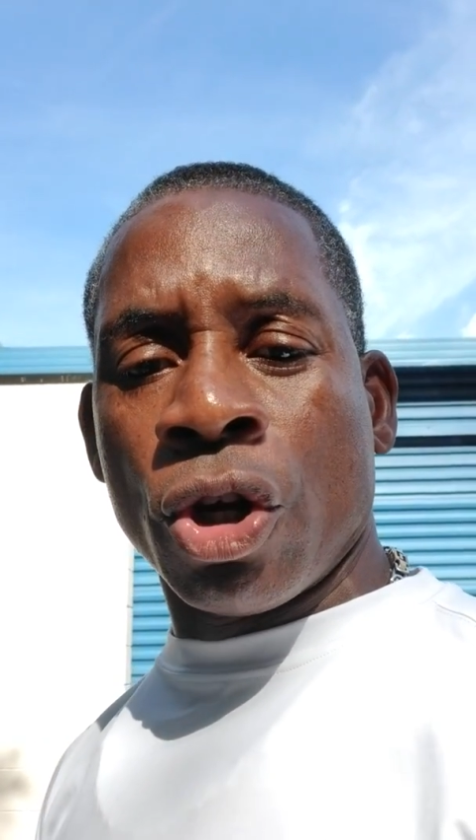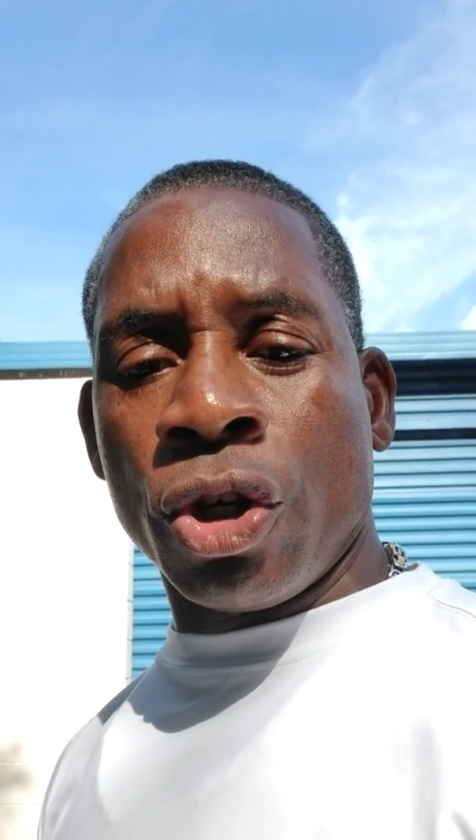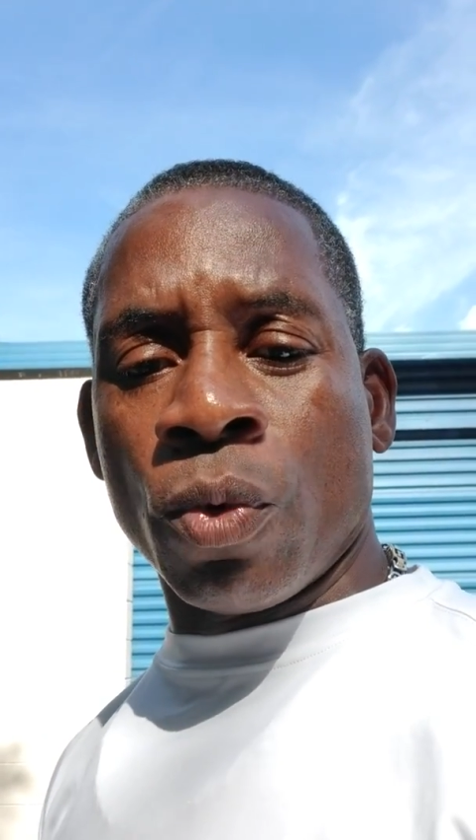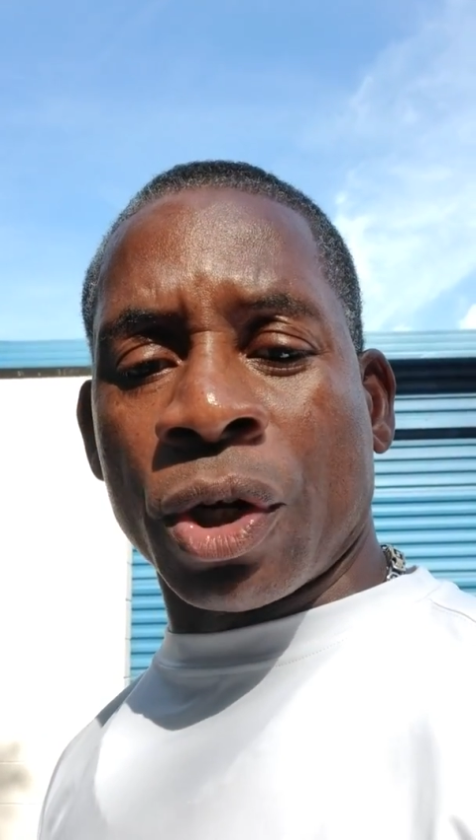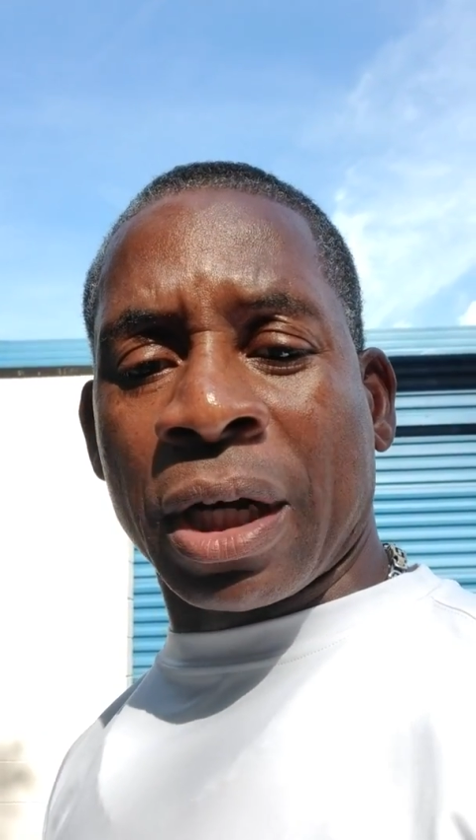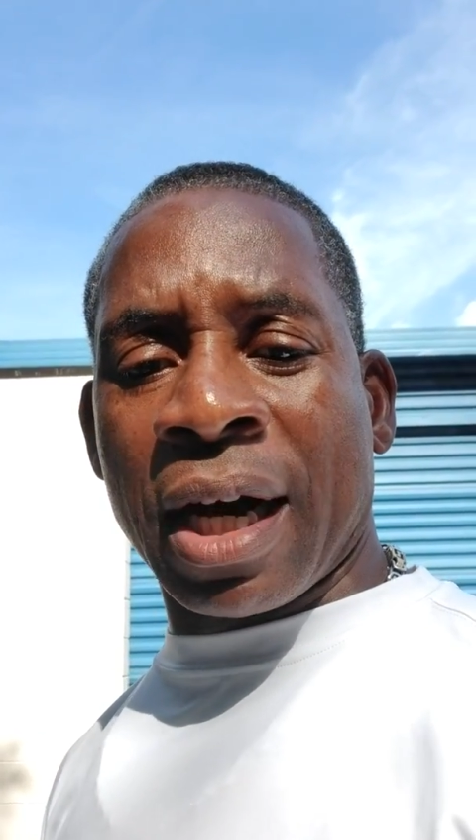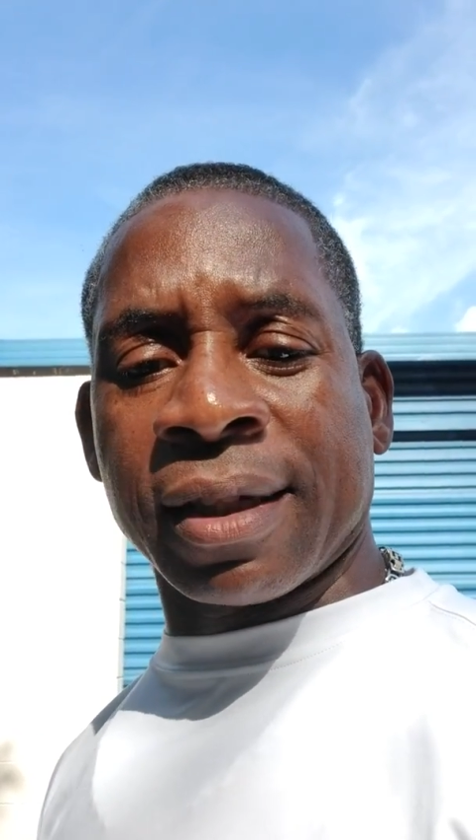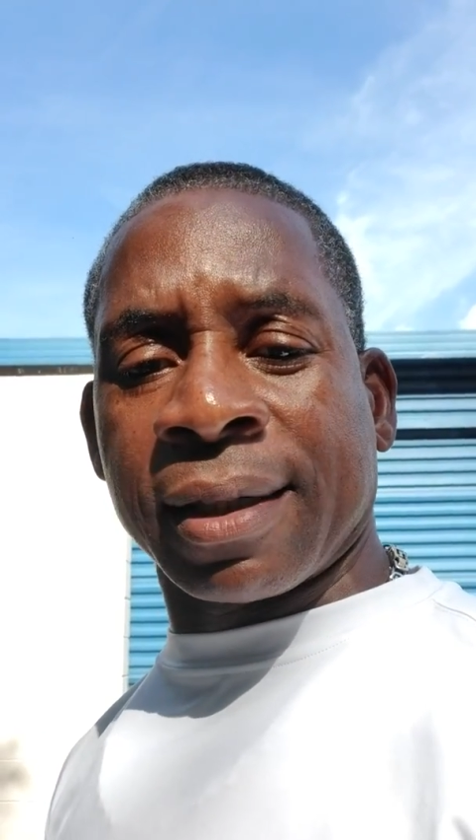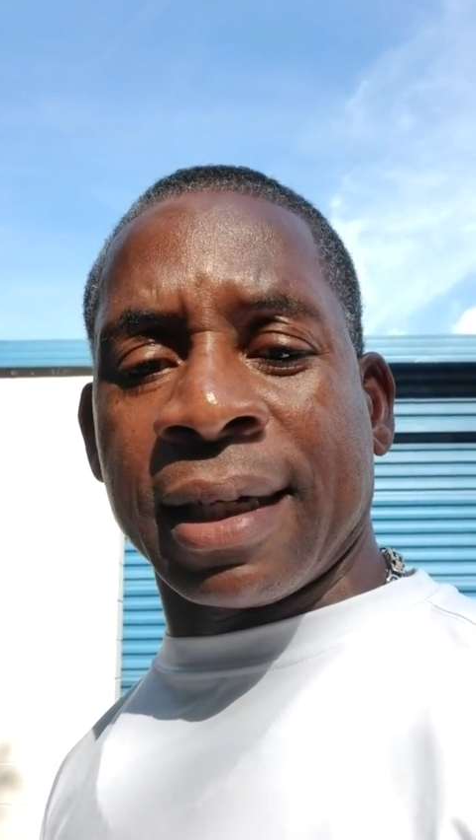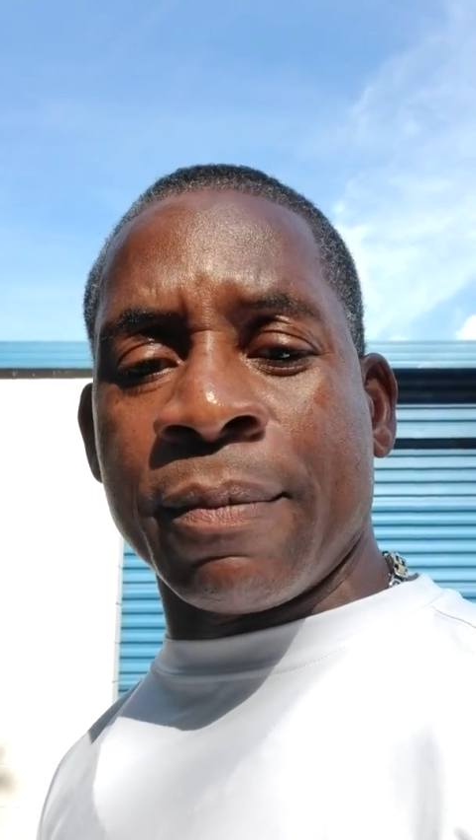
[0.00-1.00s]
You want to
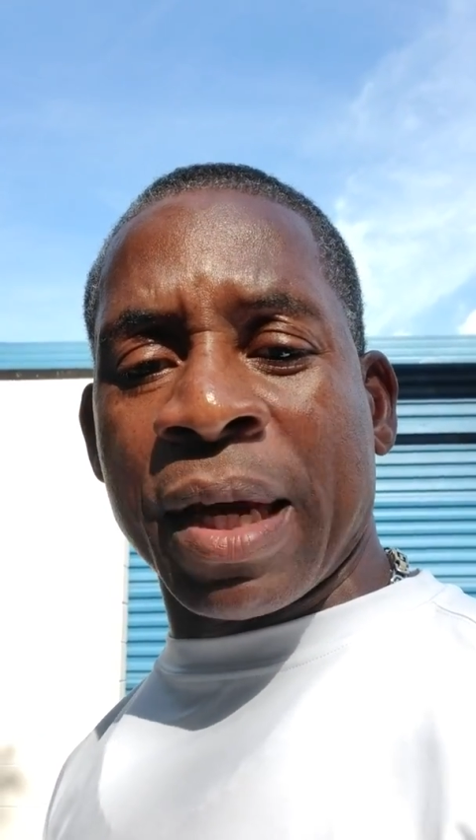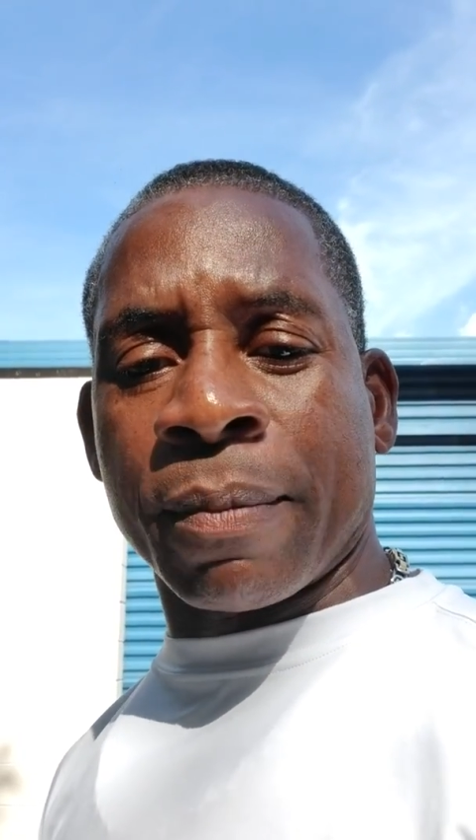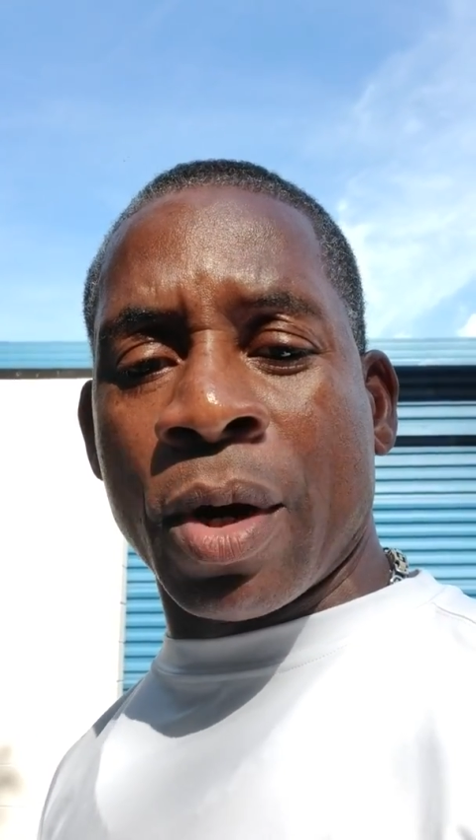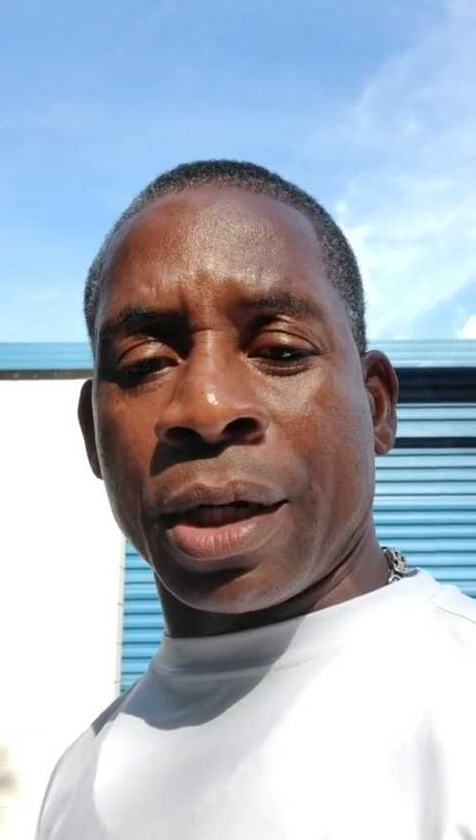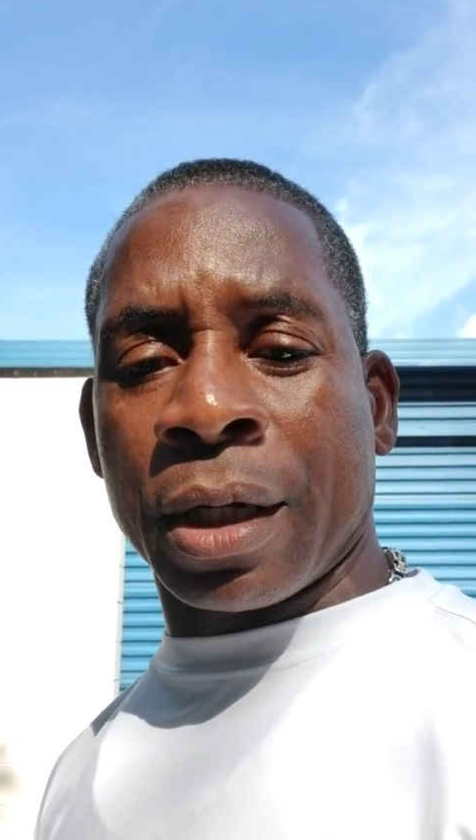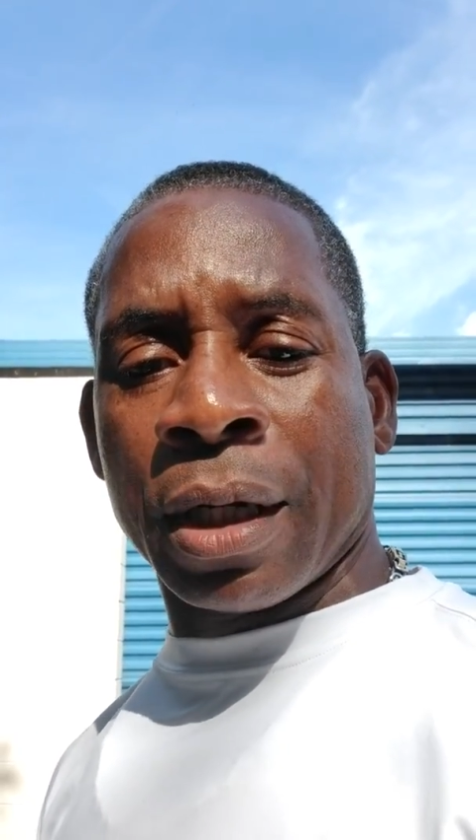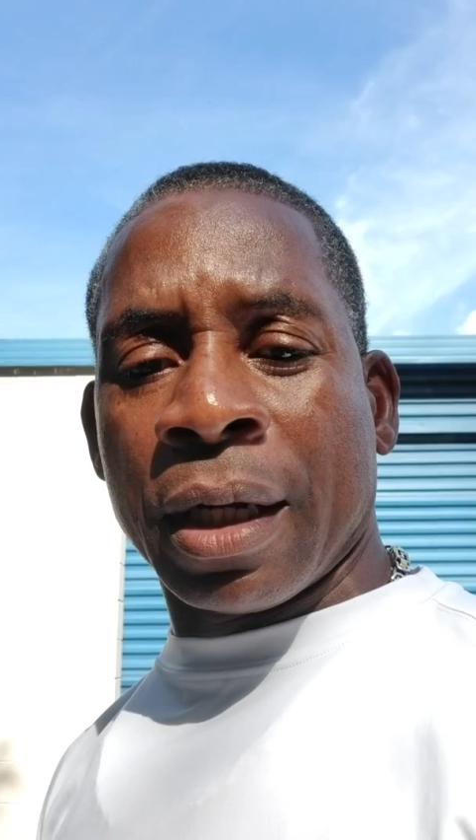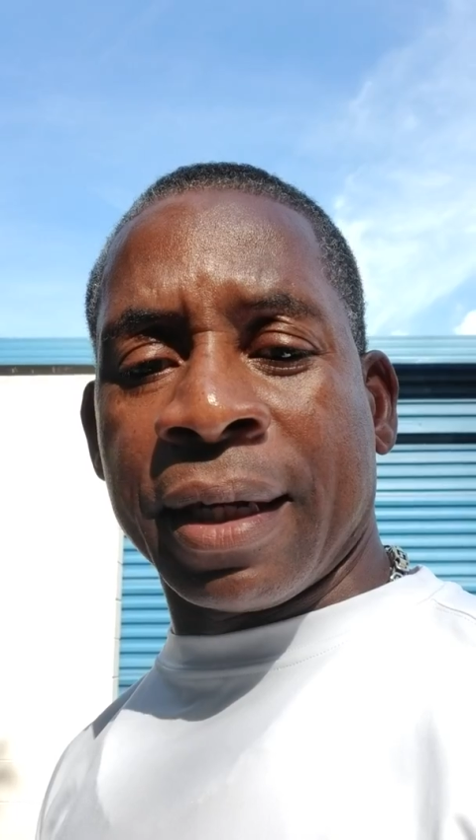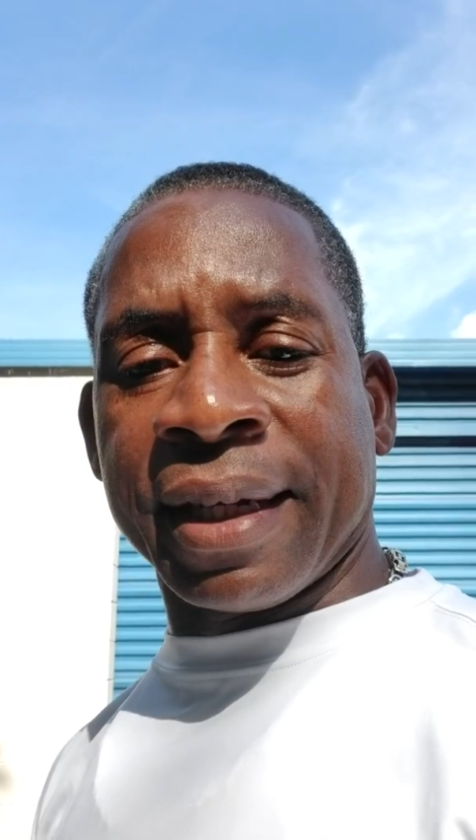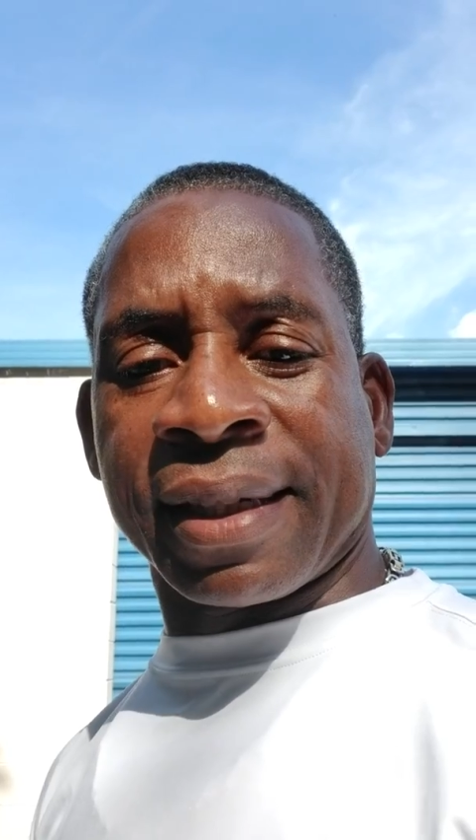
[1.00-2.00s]
constantly make money.
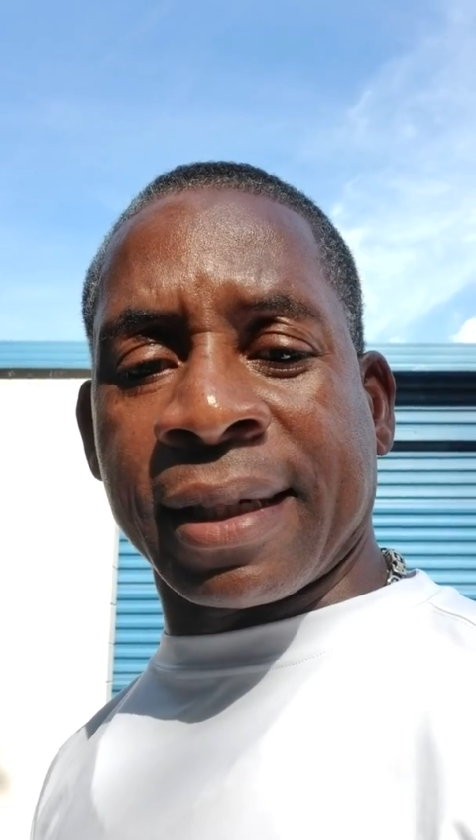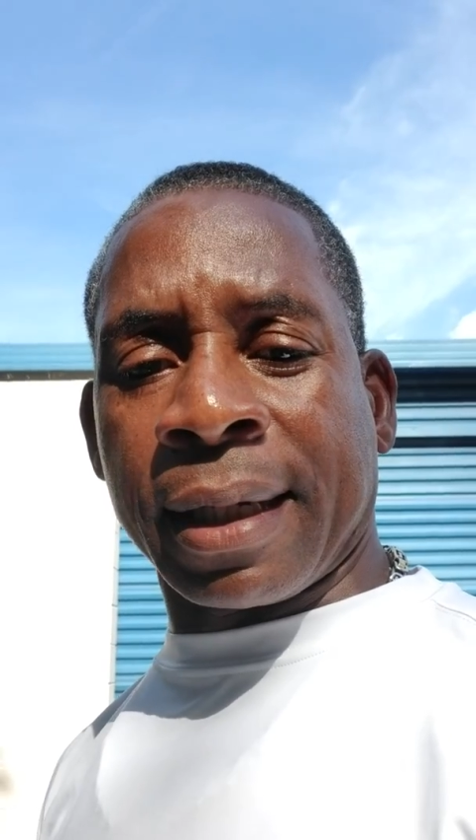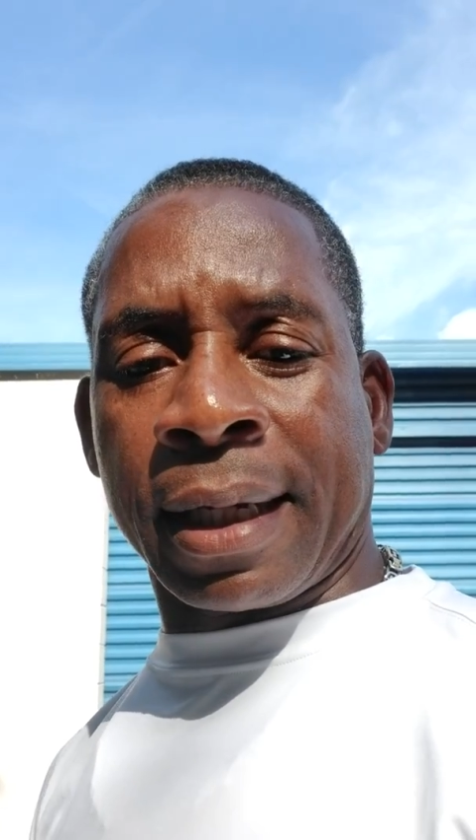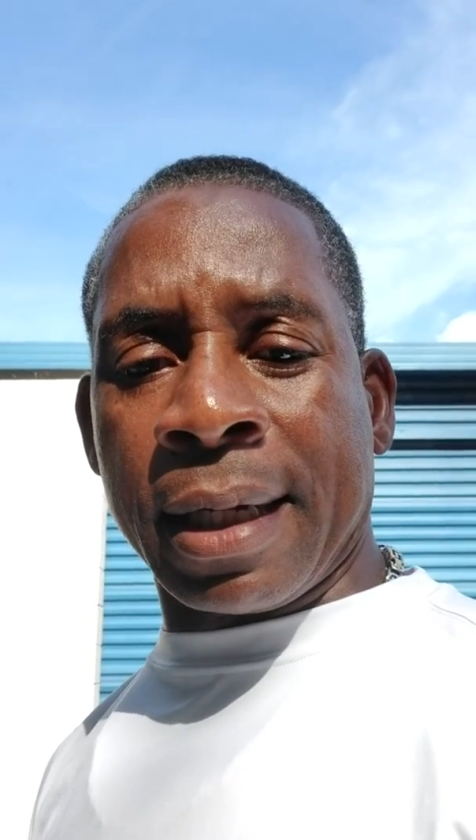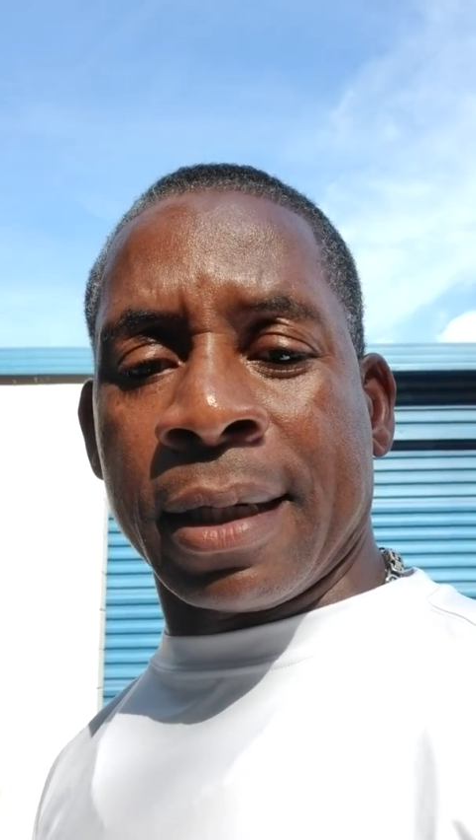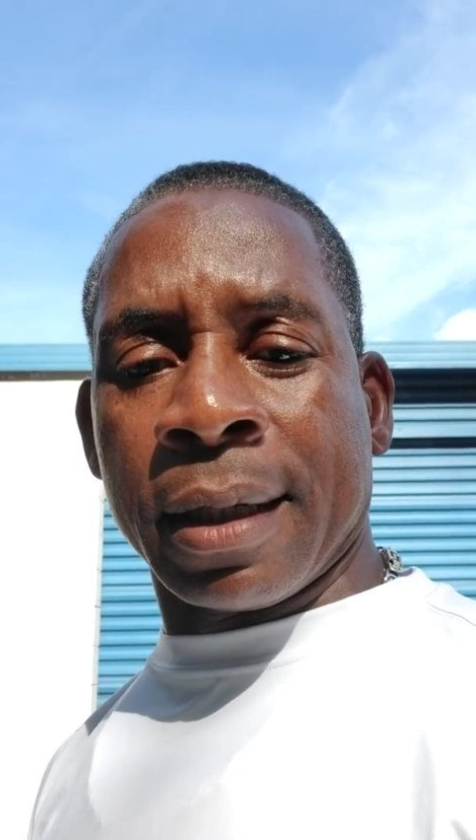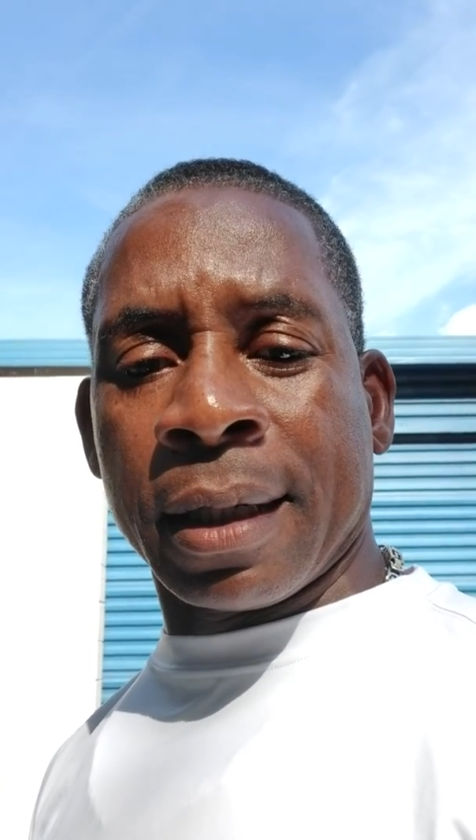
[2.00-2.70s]
This is the key.